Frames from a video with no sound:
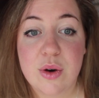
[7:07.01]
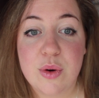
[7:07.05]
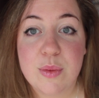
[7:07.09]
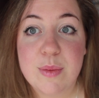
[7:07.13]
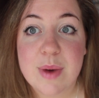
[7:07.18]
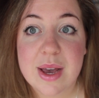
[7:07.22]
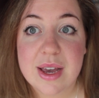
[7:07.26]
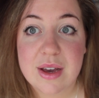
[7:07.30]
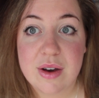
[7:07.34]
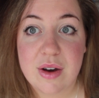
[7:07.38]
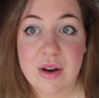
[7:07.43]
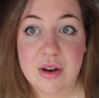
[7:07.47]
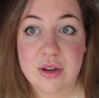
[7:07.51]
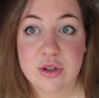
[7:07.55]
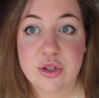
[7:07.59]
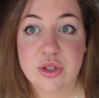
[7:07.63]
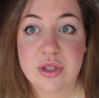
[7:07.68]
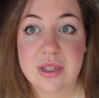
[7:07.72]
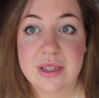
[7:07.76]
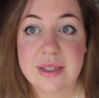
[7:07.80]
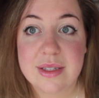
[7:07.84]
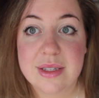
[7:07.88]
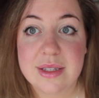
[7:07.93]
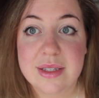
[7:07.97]
oh my gosh,
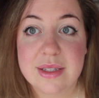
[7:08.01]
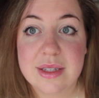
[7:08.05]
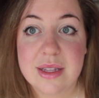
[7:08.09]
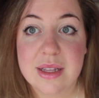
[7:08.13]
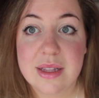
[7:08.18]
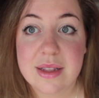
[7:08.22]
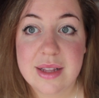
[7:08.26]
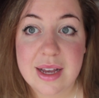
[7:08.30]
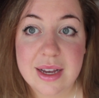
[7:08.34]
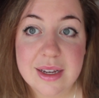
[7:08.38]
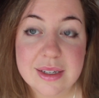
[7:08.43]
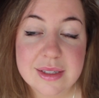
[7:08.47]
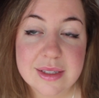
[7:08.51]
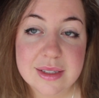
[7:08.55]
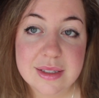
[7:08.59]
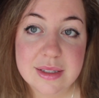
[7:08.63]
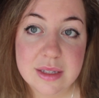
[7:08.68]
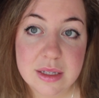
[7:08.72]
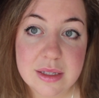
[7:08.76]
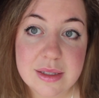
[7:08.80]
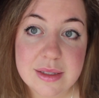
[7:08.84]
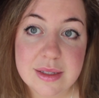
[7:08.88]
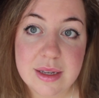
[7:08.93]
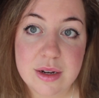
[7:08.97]
this is the last
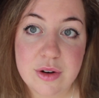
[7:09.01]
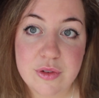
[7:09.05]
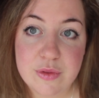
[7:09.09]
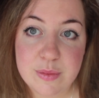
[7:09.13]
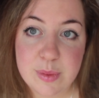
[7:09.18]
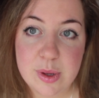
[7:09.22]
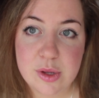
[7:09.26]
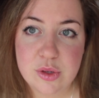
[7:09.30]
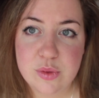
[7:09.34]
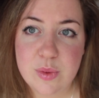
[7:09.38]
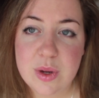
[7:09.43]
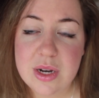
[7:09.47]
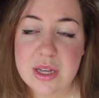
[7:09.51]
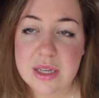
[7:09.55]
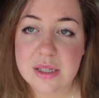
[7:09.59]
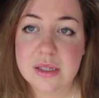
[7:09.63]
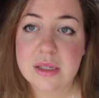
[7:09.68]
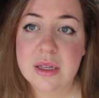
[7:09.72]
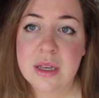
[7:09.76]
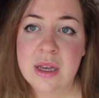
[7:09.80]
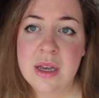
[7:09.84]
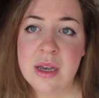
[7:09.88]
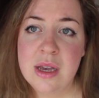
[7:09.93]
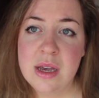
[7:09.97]
sunset of my 20s.
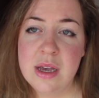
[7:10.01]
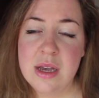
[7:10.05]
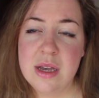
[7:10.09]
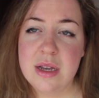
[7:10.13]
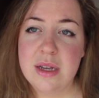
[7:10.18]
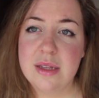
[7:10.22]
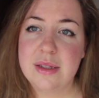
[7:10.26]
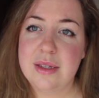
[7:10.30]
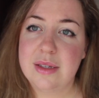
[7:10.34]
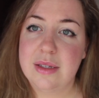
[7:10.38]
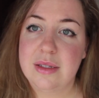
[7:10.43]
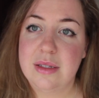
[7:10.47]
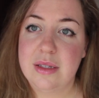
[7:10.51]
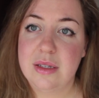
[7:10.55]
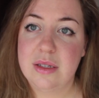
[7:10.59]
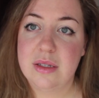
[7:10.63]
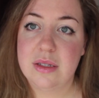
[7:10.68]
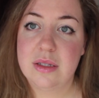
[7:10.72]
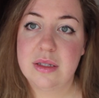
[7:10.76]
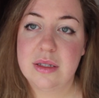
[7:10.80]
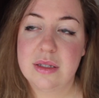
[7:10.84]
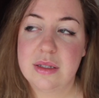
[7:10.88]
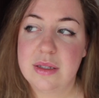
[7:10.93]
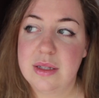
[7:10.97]
This
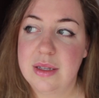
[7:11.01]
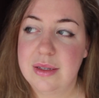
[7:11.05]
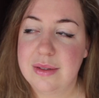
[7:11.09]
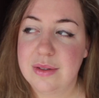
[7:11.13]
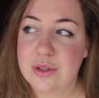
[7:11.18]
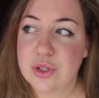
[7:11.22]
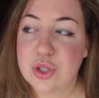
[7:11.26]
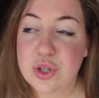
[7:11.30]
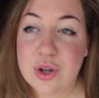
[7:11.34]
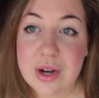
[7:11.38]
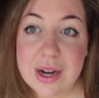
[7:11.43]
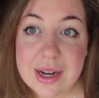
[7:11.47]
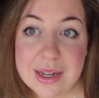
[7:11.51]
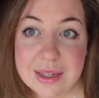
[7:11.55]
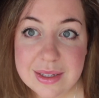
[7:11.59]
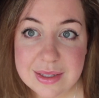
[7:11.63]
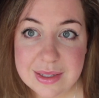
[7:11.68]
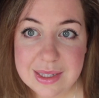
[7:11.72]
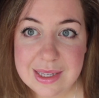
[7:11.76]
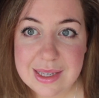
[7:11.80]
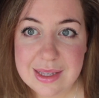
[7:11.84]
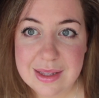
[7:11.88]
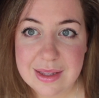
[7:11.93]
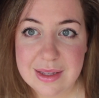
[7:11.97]
is
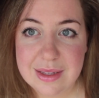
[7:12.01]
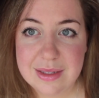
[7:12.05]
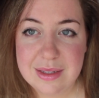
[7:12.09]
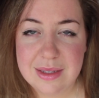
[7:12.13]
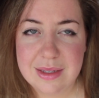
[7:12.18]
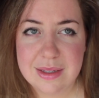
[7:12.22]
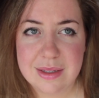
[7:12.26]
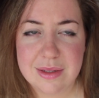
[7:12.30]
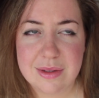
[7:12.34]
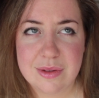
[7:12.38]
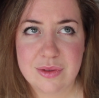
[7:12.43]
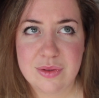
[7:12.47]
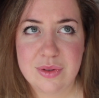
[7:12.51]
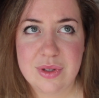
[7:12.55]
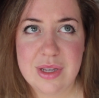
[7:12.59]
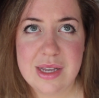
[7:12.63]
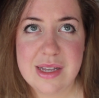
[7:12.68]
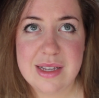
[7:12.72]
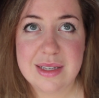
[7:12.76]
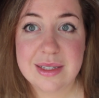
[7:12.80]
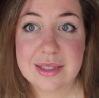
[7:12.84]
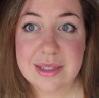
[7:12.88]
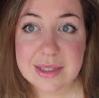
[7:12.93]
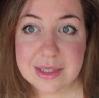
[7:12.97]
crazy. This is
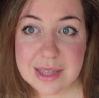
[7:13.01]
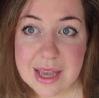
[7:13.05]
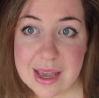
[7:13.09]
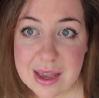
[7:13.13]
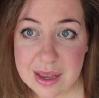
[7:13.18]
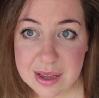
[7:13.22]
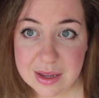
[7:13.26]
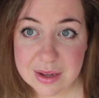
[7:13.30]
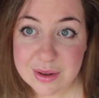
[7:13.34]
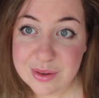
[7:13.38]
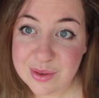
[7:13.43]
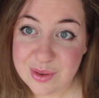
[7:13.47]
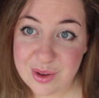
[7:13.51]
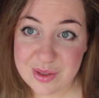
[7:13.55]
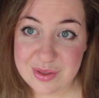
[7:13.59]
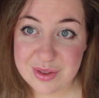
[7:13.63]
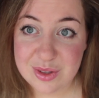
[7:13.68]
insane on